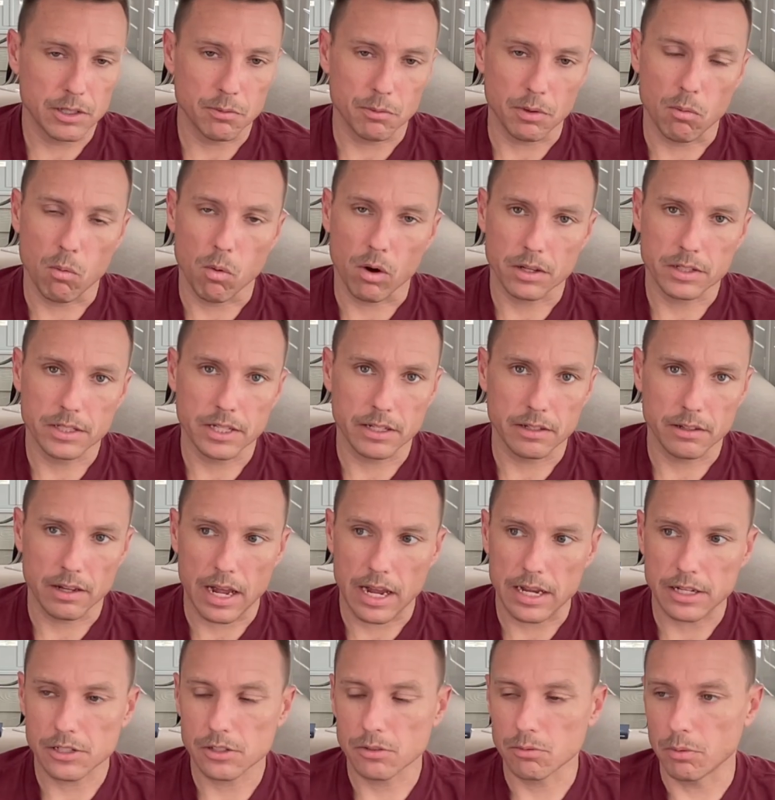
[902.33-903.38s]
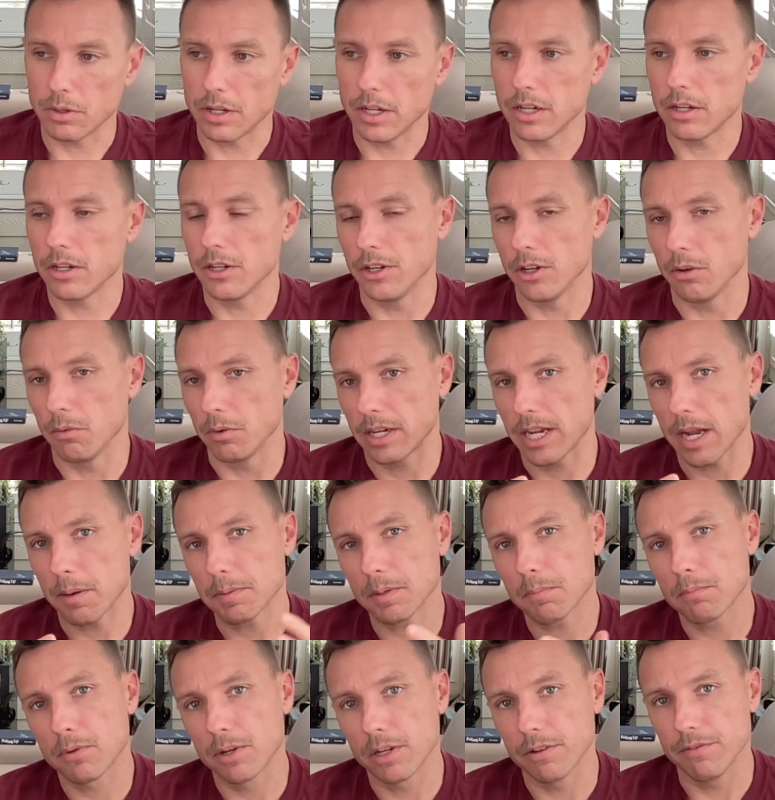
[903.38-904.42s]
that we worked in last week. You know, we kept
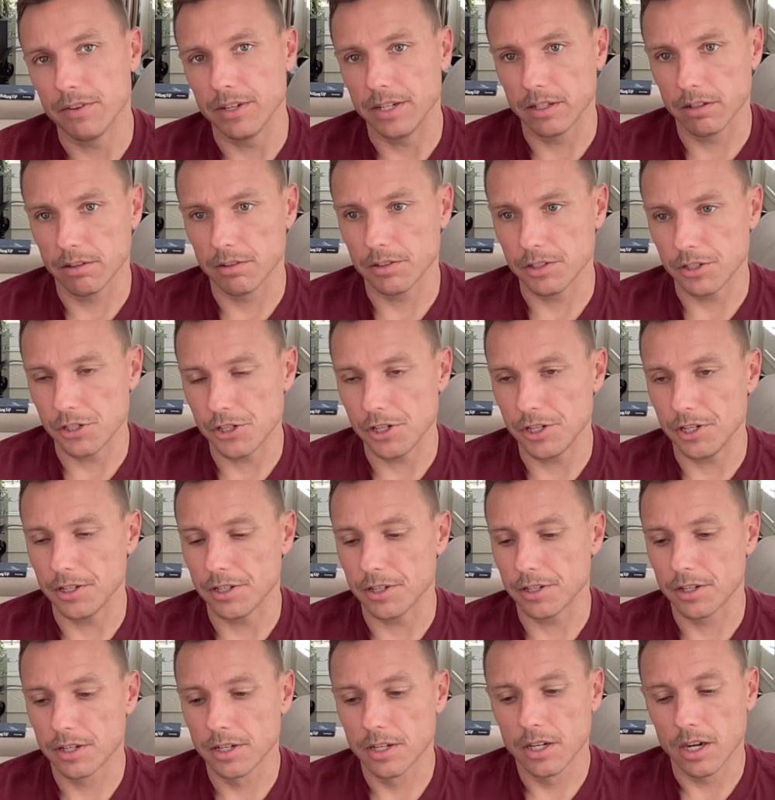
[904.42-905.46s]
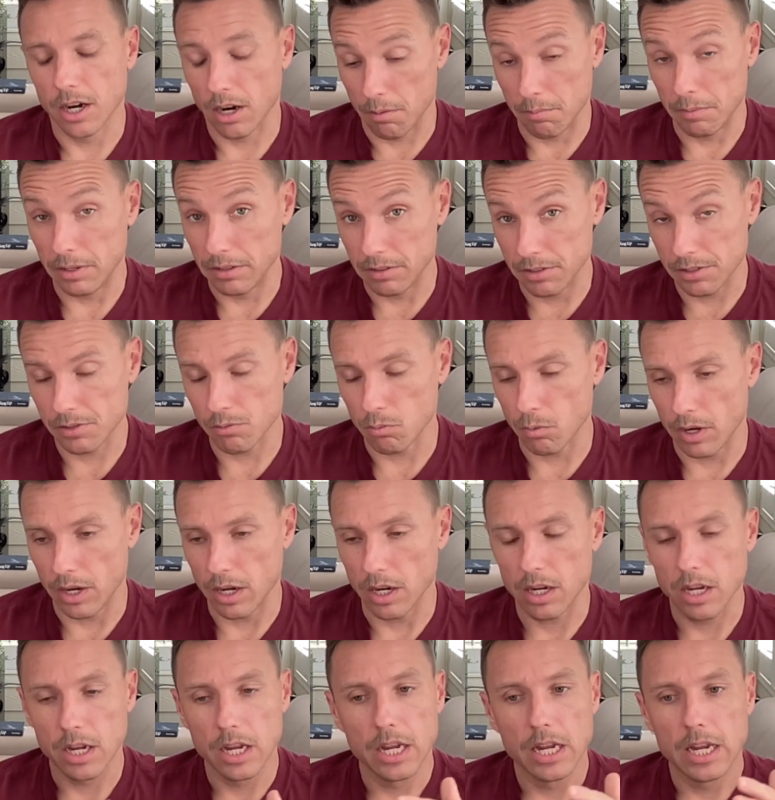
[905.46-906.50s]
it pretty vanilla this
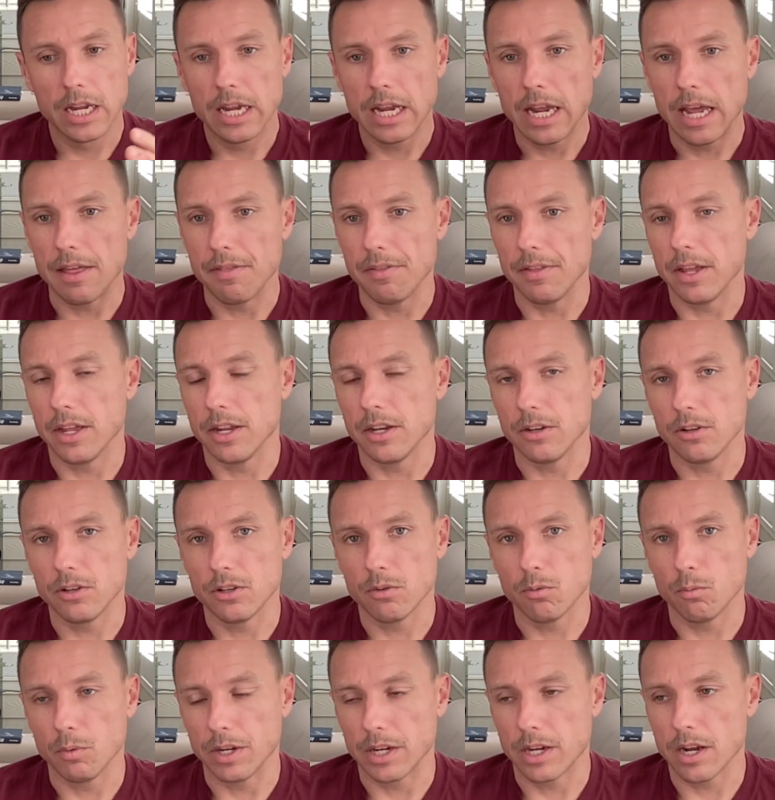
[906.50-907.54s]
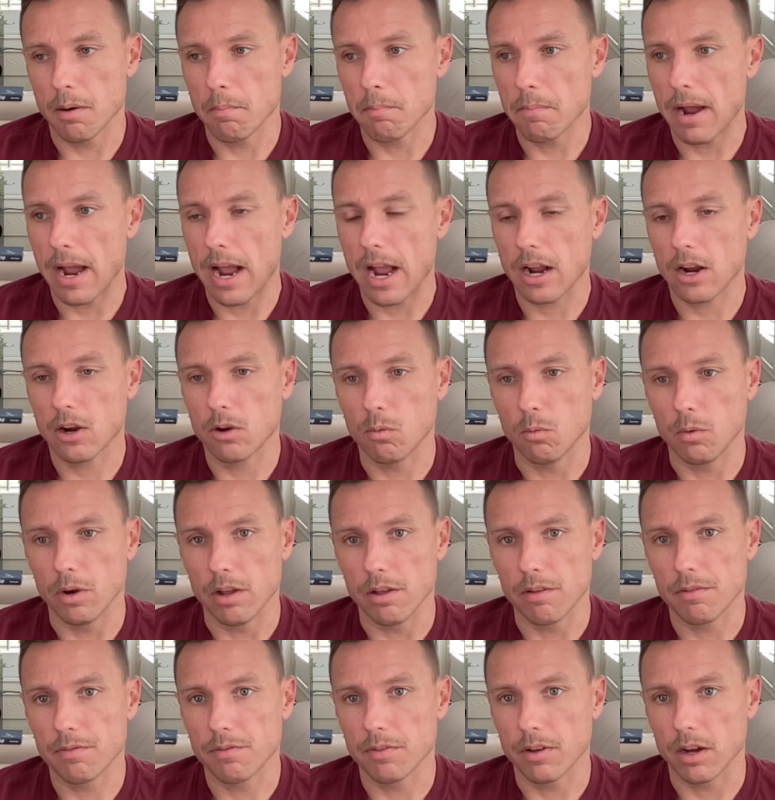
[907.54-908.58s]
week. And then we come back
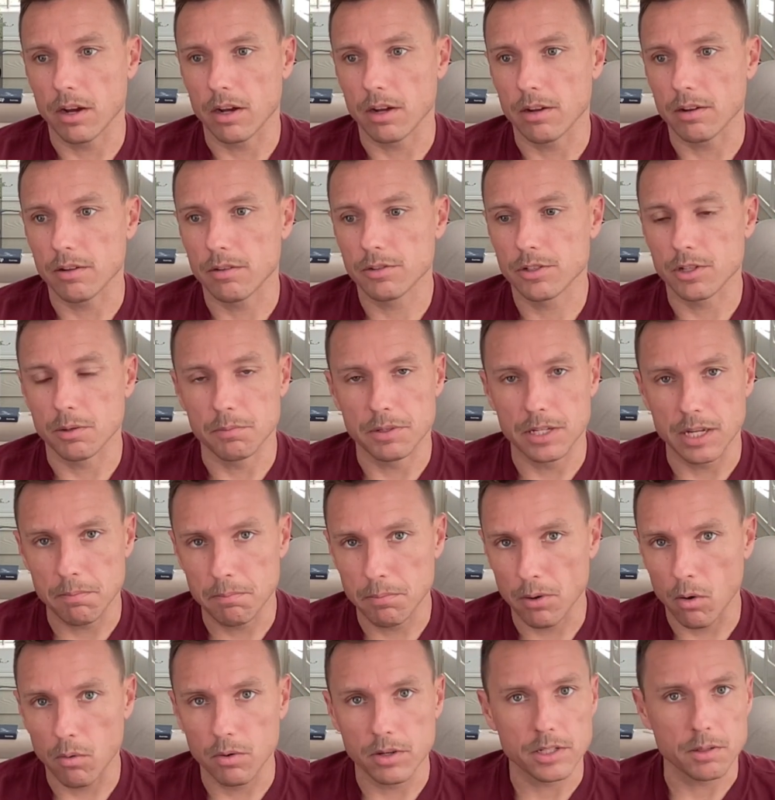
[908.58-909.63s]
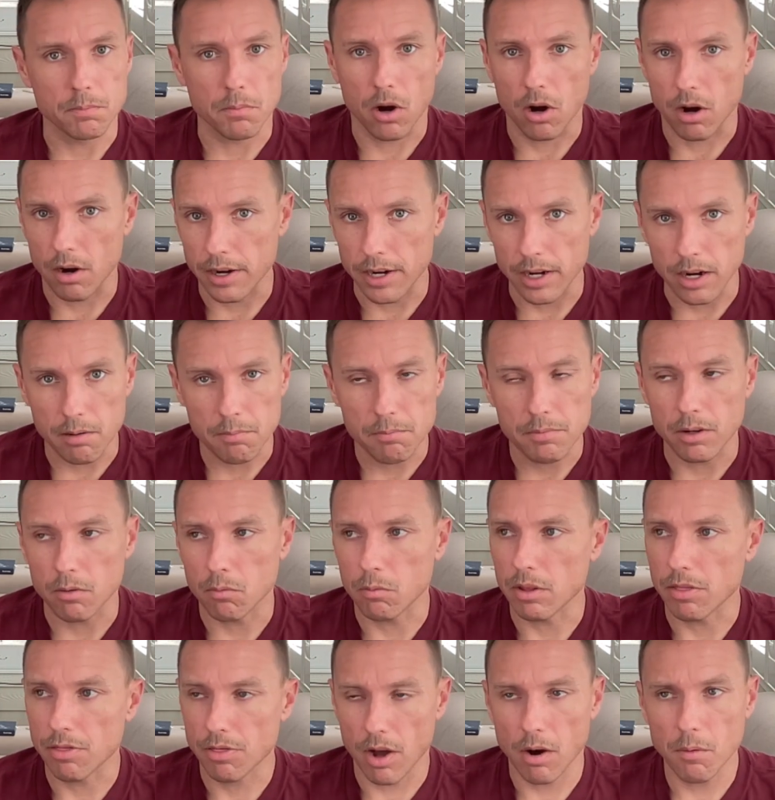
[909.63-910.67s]
with some tempo and some hurry up that
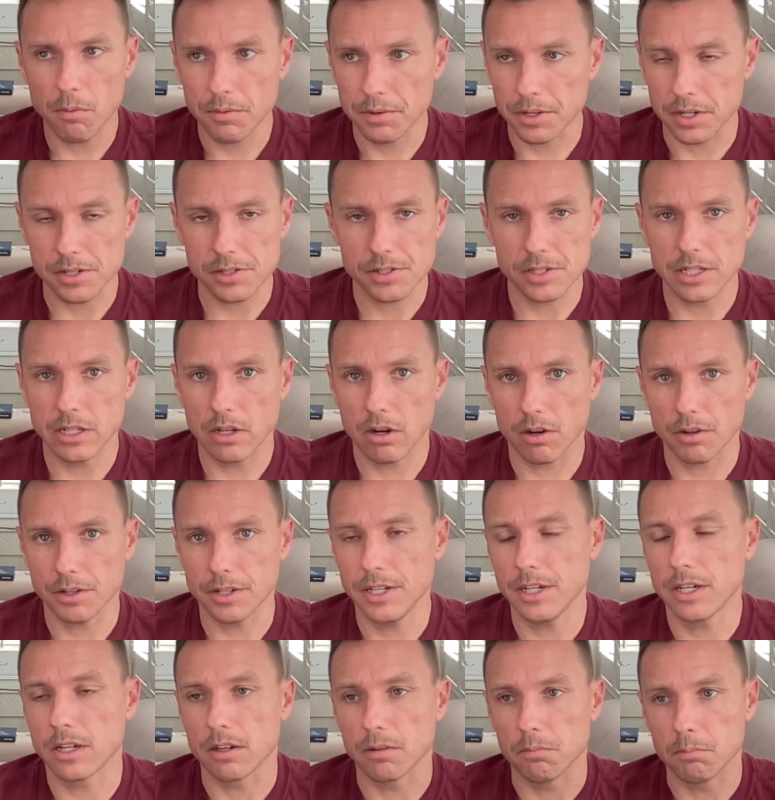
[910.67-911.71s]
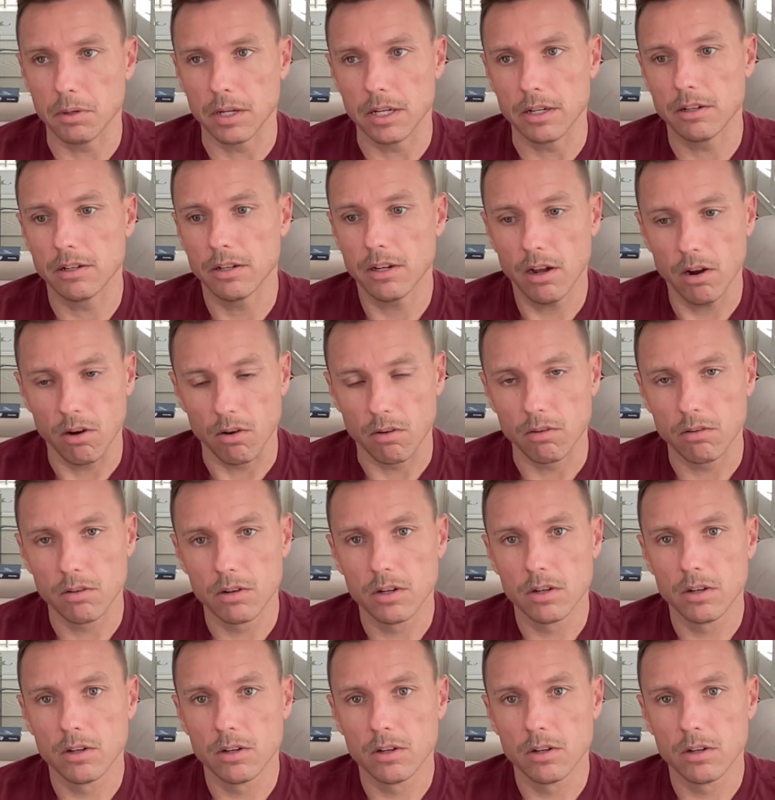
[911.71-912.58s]
we thought we were going to see all year. But no,